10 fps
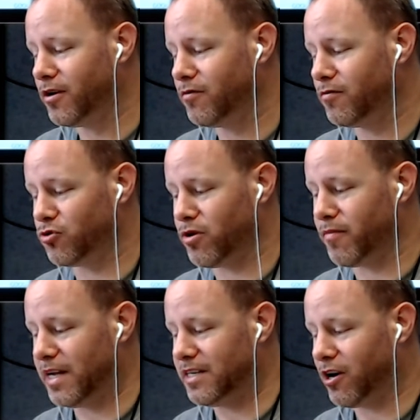was written
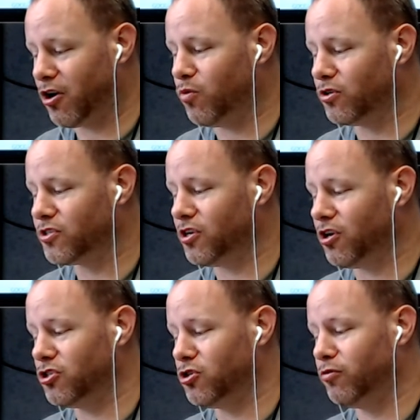by Derek Wilson
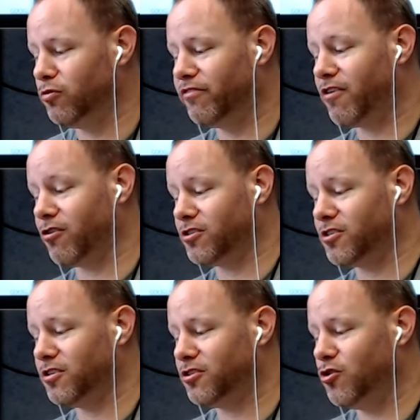on June
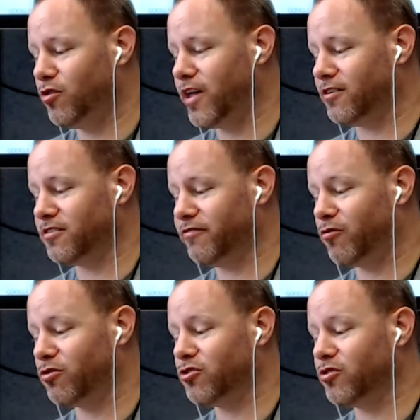1st,
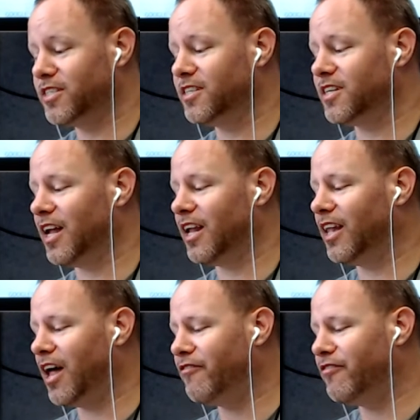2004. So this is
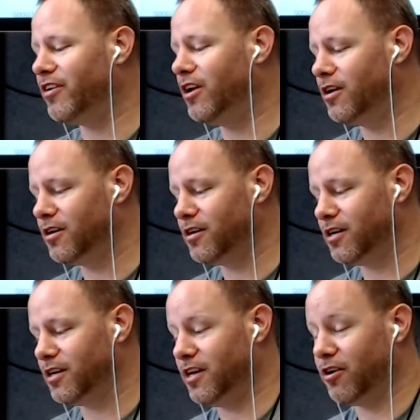11
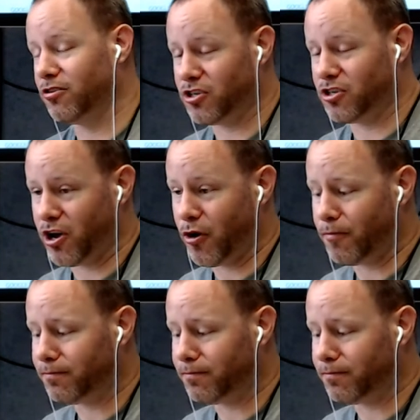years ago.